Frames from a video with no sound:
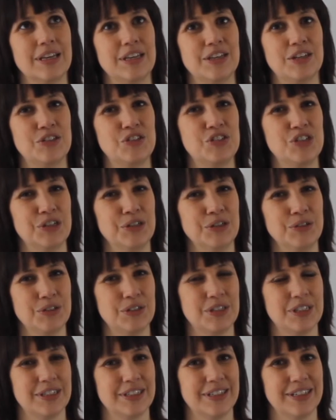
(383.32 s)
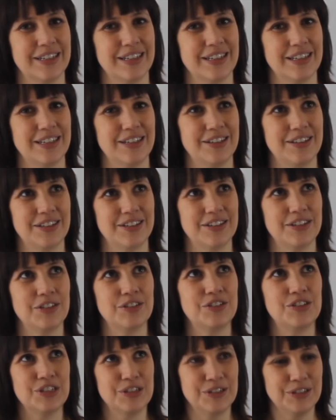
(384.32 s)
You
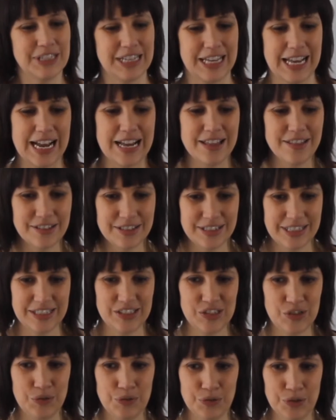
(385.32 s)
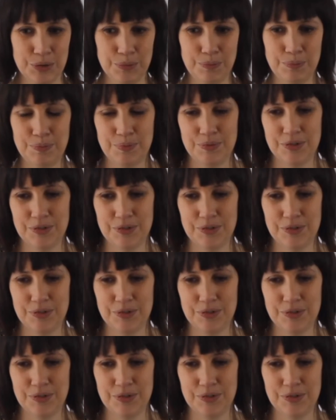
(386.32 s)
don't gather this group